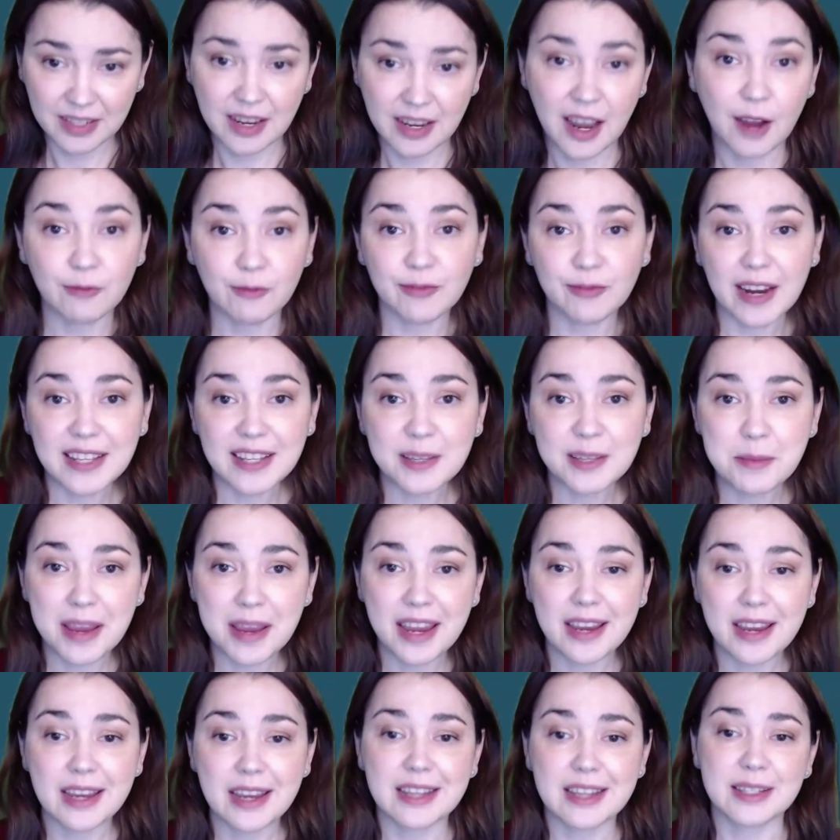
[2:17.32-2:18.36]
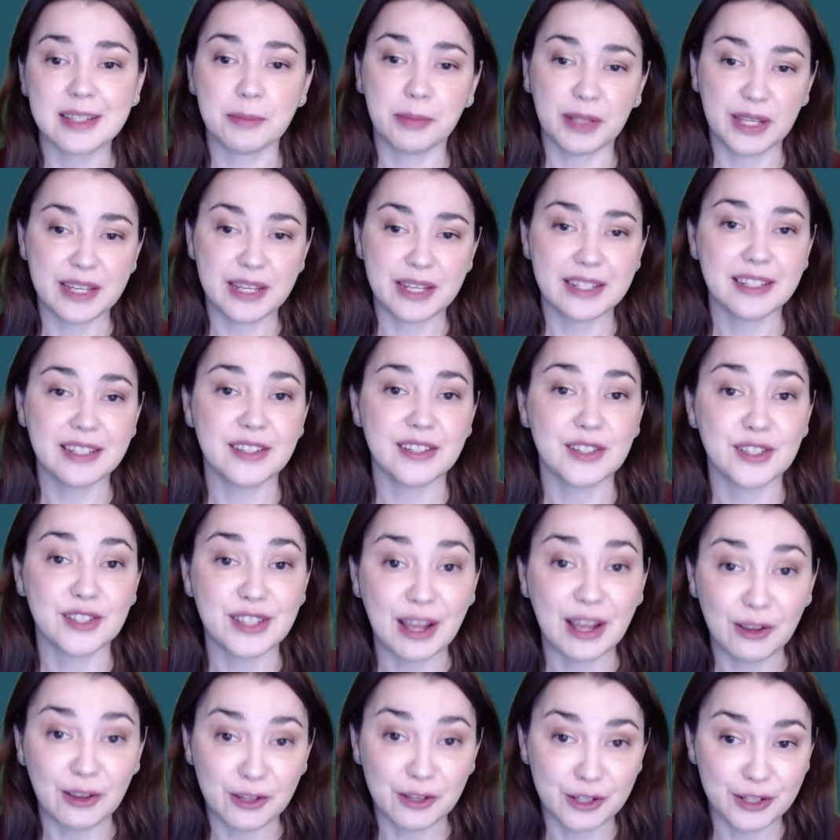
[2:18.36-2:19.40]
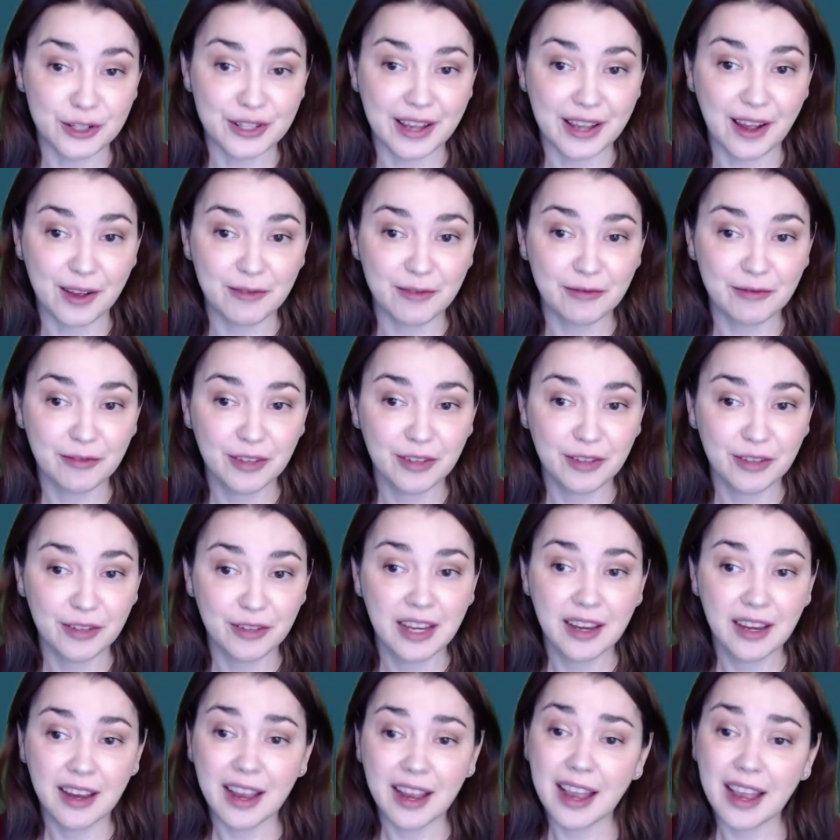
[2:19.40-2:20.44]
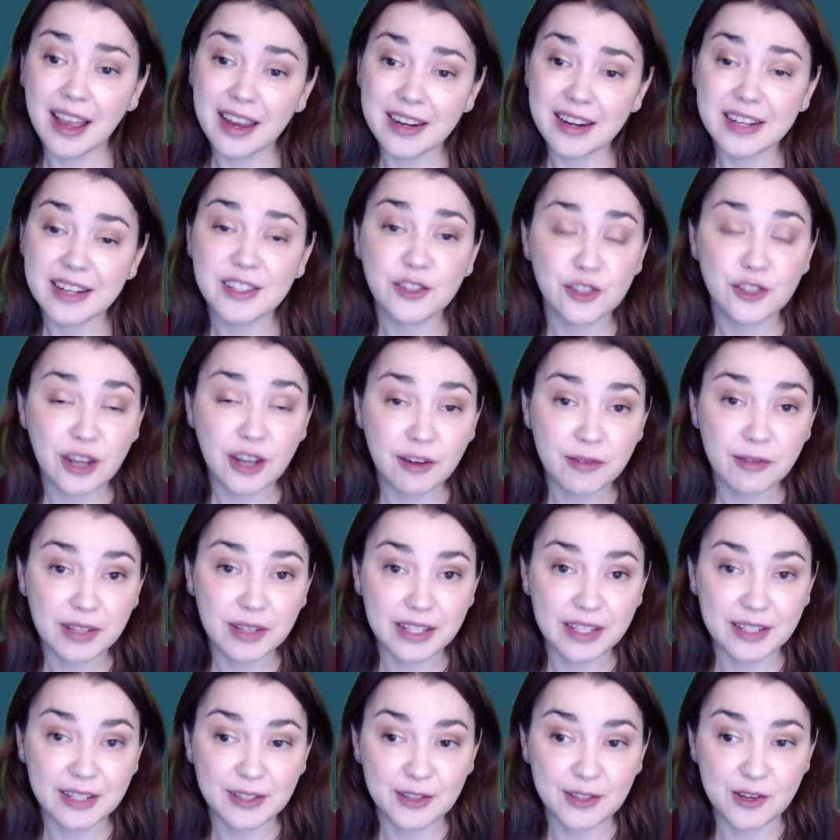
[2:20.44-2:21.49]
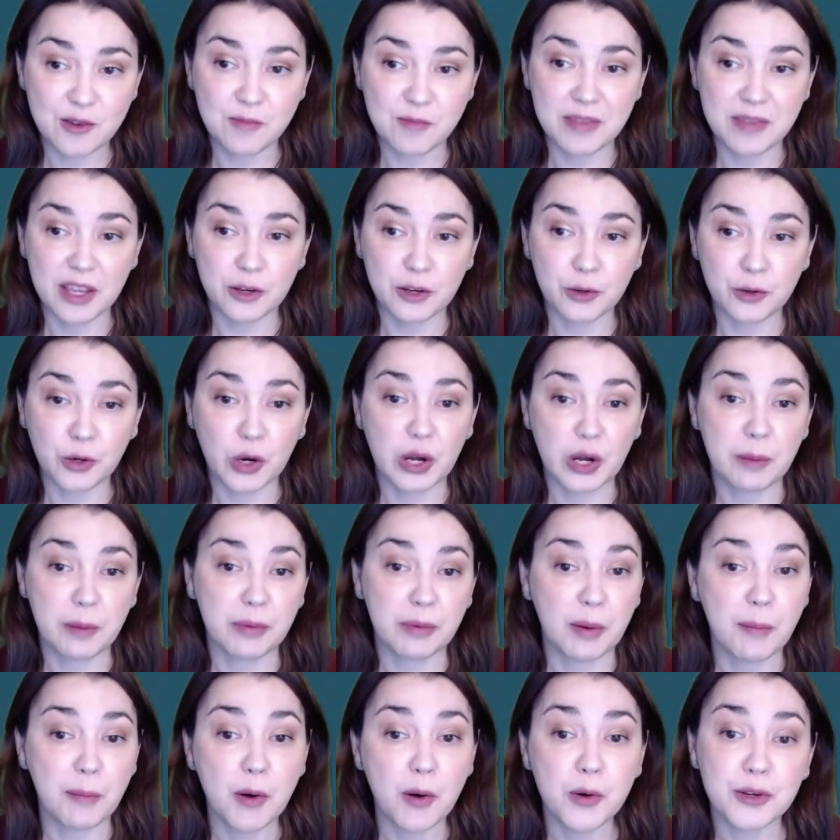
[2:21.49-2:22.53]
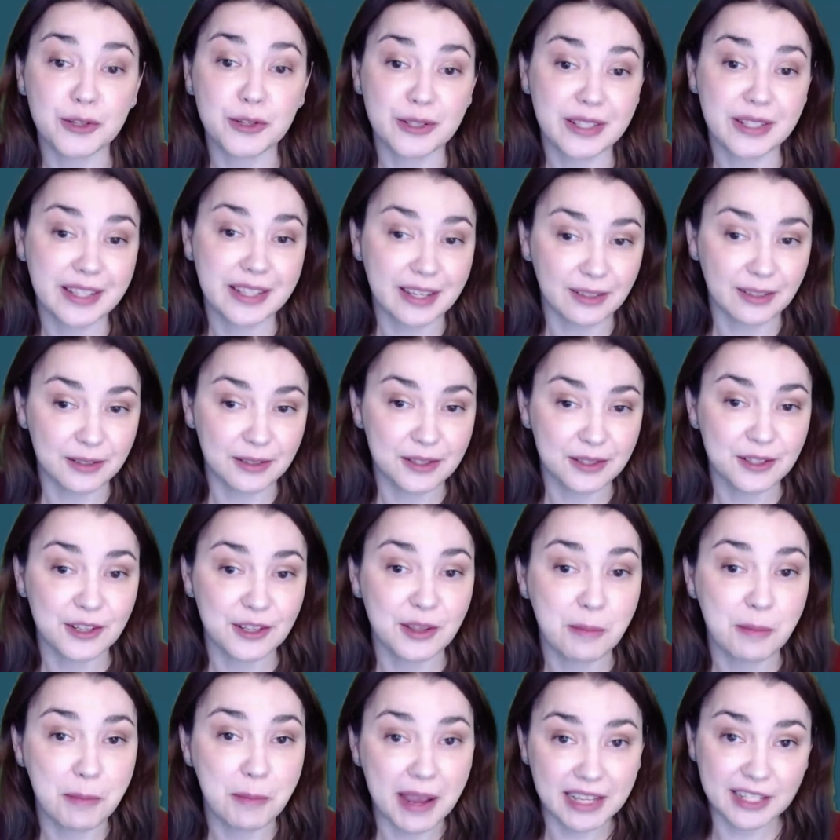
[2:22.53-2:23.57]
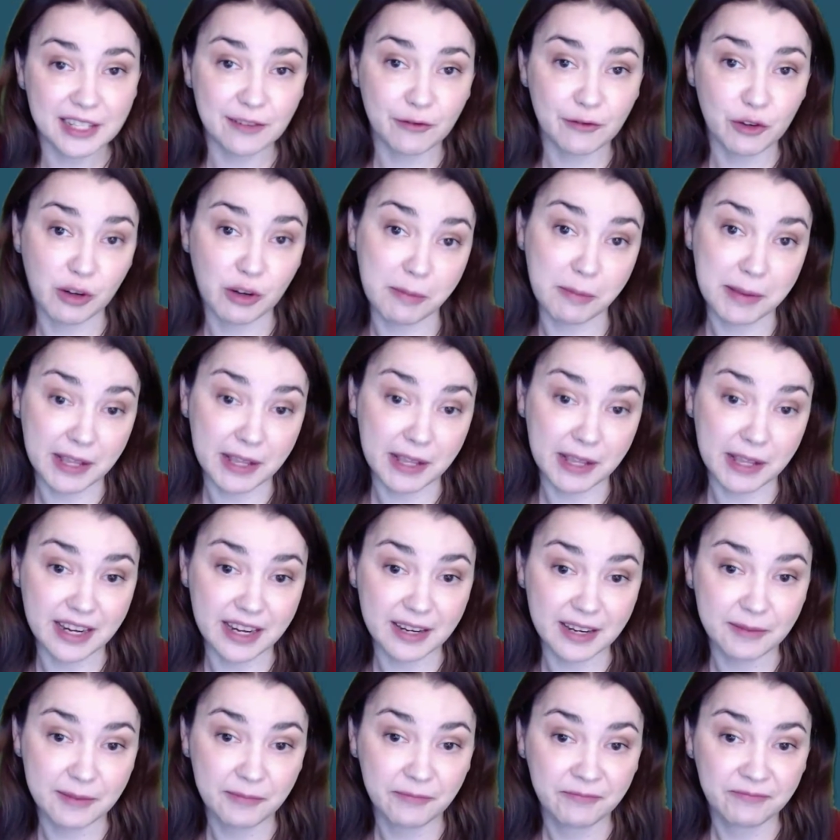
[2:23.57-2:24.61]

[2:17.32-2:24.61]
A resume is a place to sell yourself, and it's generally assumed that you're going to promote your skills to the best of your ability.